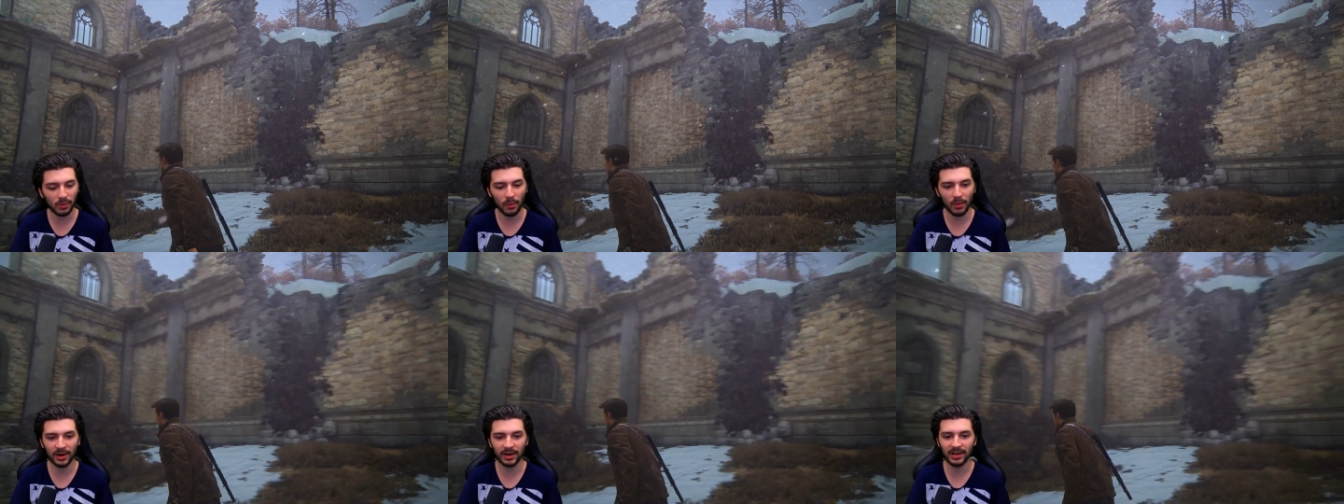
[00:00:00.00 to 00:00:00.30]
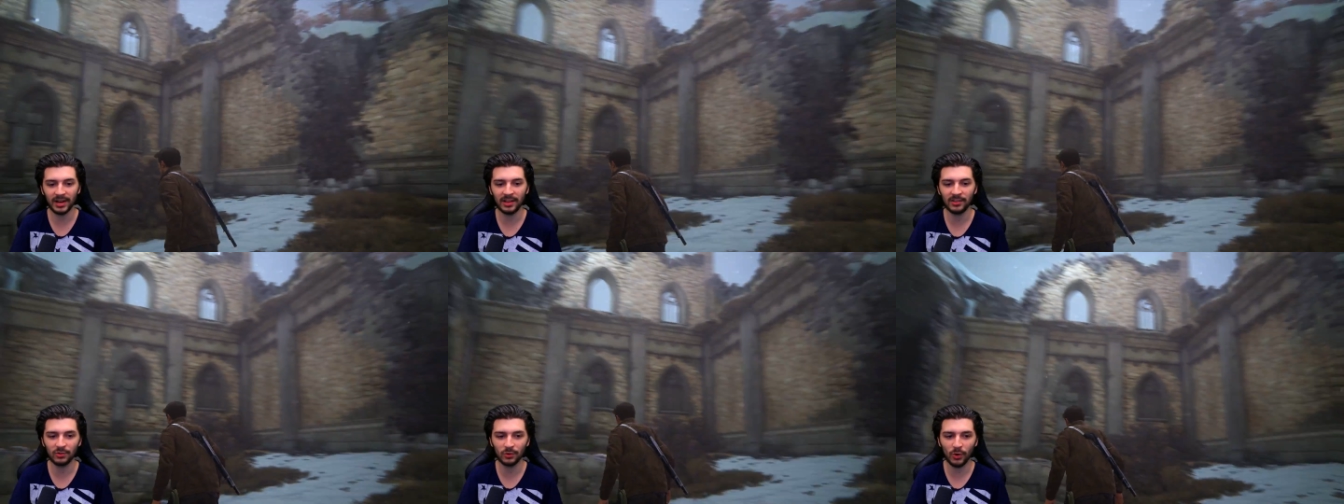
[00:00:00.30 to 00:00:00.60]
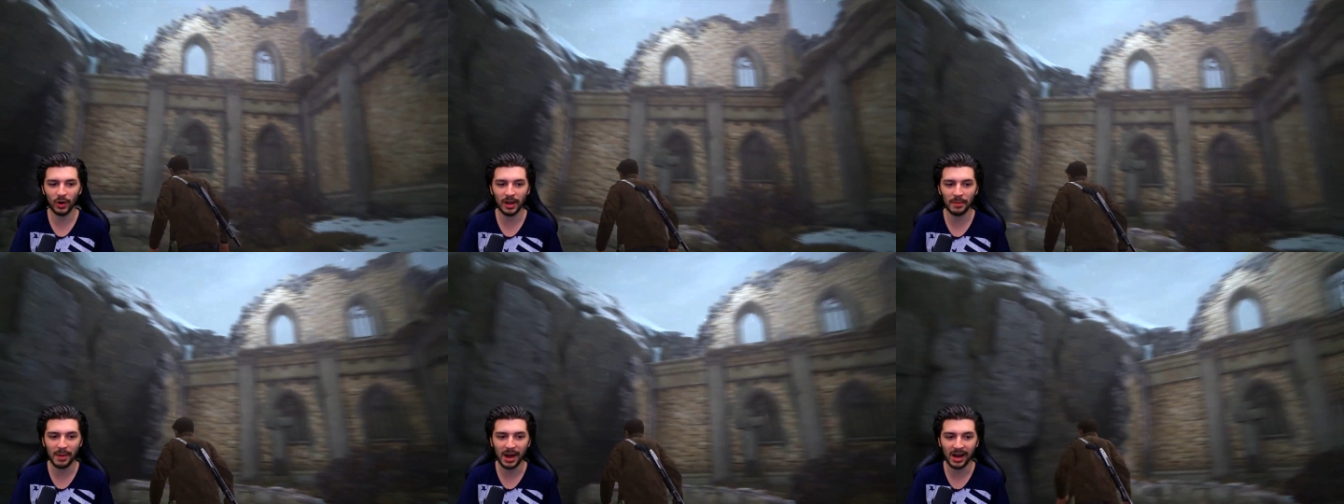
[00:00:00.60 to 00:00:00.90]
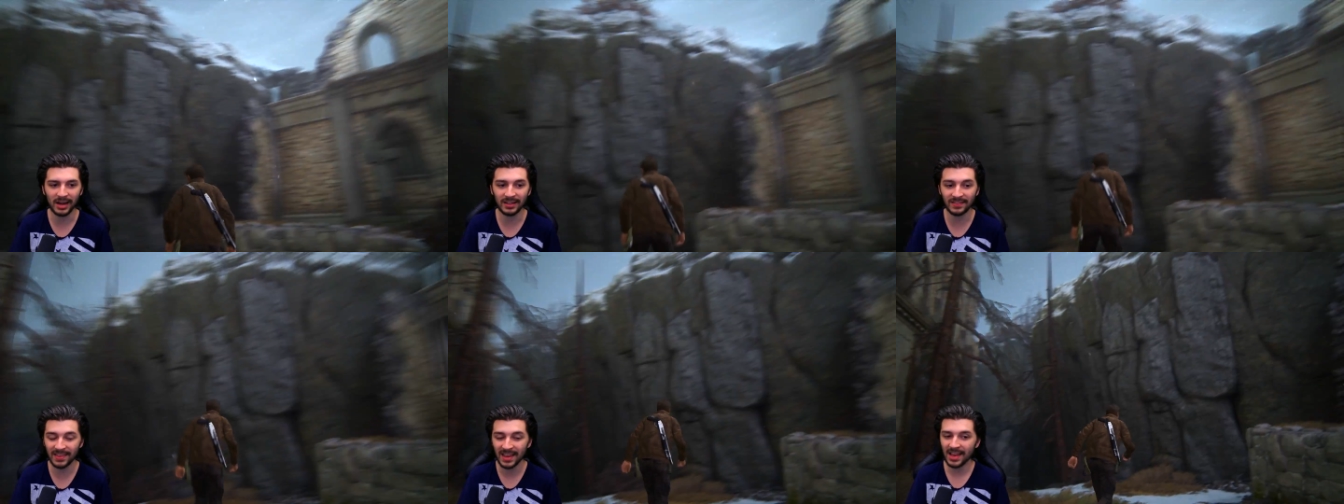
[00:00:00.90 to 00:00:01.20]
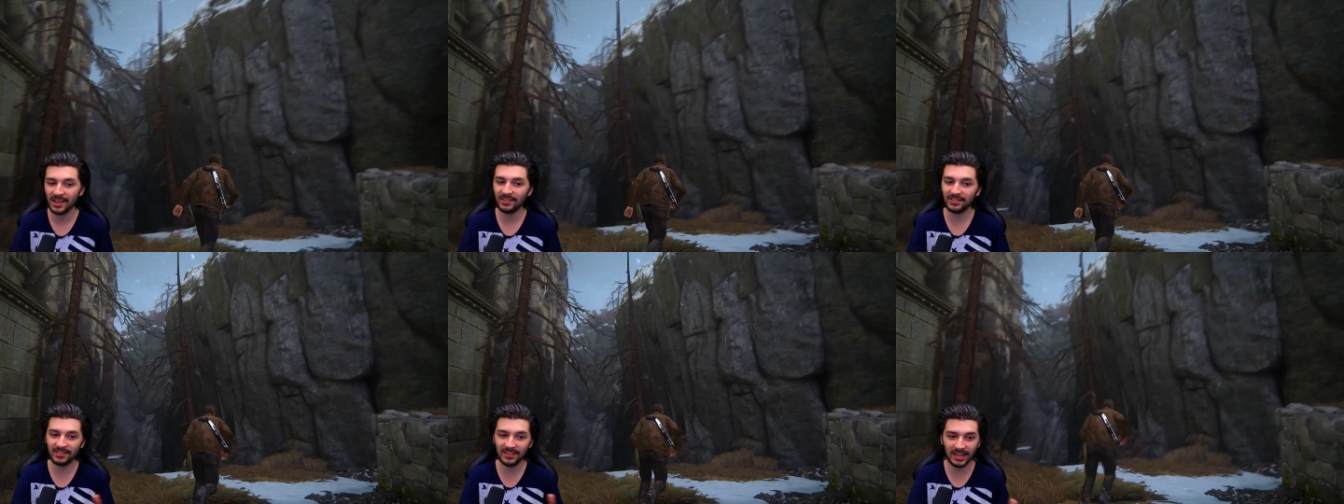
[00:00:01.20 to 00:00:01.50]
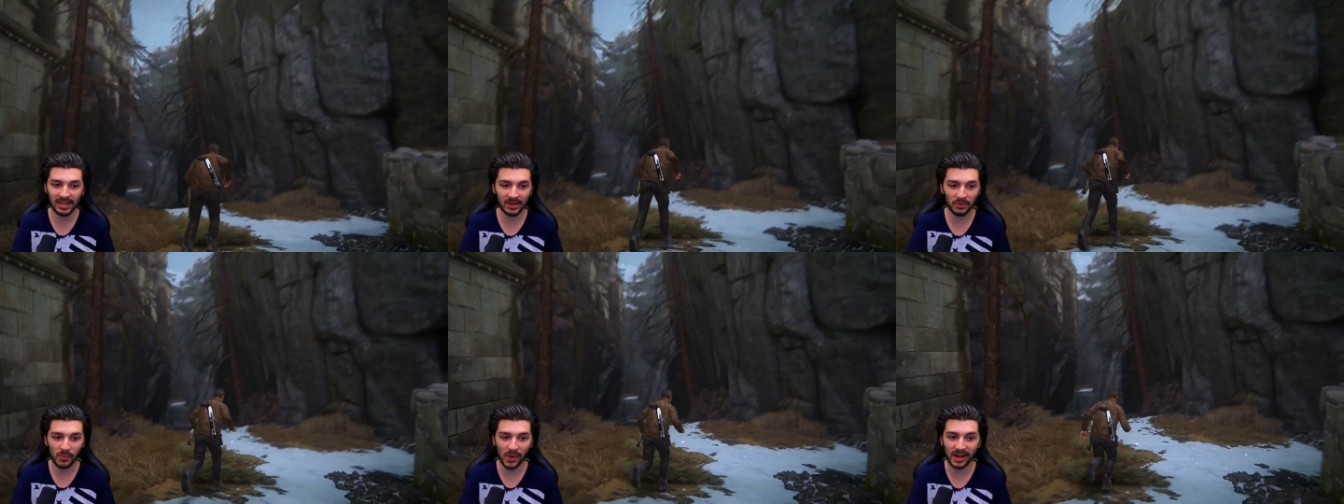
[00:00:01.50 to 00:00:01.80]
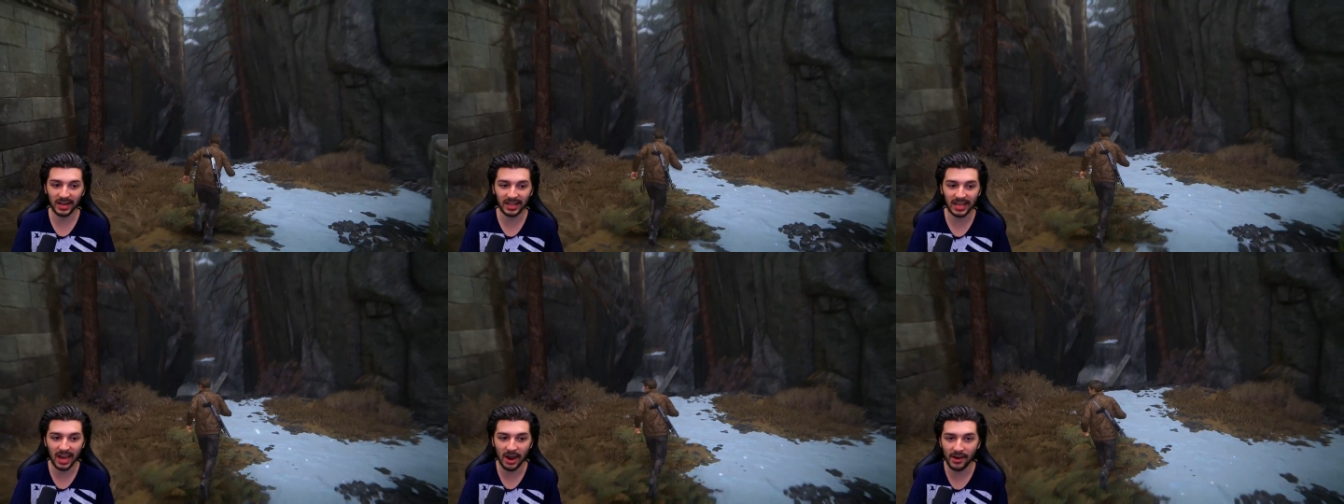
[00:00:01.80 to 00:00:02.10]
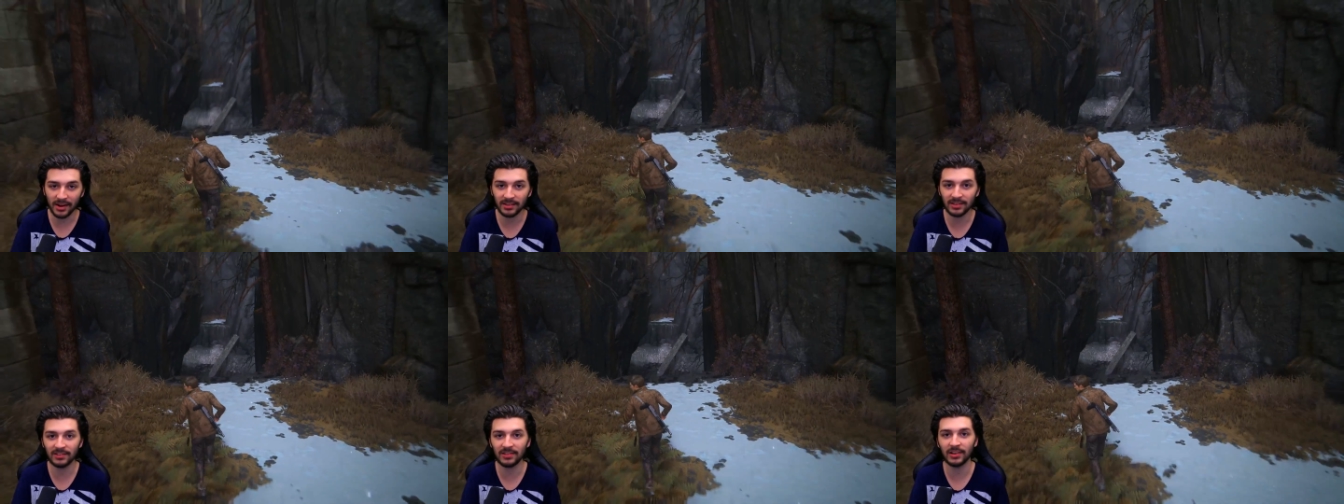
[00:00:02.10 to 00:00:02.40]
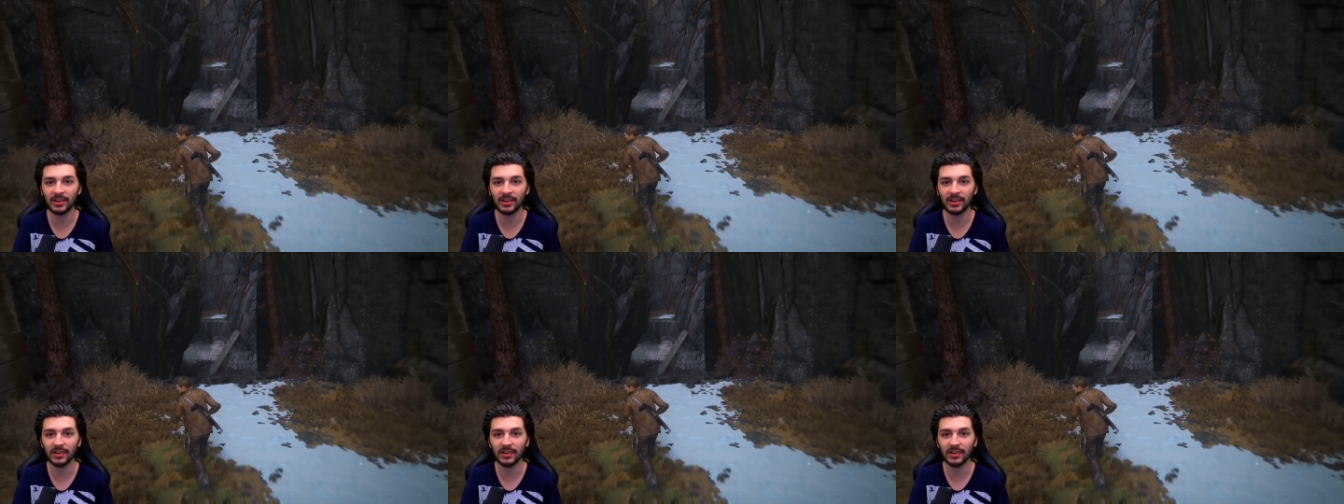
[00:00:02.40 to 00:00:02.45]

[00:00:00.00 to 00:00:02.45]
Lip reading: what we're going to enjoy about it, see where the characters